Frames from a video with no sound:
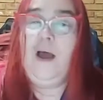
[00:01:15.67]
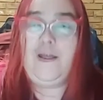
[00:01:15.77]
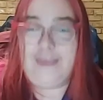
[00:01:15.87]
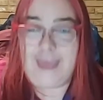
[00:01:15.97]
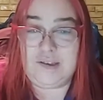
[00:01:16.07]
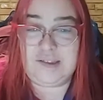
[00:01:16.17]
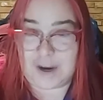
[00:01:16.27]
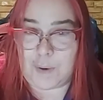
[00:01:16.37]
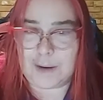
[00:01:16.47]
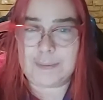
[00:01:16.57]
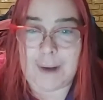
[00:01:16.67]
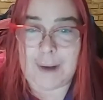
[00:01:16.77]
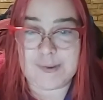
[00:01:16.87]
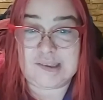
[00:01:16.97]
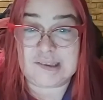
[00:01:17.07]
on the outset, I want to be a
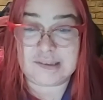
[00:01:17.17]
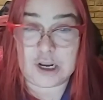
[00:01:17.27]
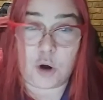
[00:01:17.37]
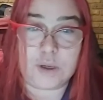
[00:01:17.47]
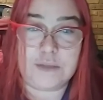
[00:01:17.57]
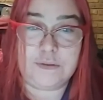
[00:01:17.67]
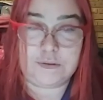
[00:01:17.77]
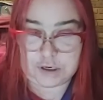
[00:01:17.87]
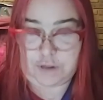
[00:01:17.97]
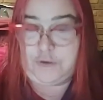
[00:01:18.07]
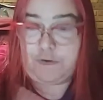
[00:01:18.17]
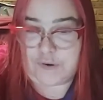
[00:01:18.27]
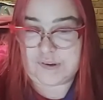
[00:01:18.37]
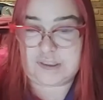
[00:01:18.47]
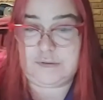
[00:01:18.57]
publicist, and they go to you know the
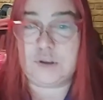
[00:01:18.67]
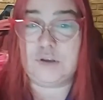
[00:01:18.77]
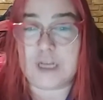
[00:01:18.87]
university route,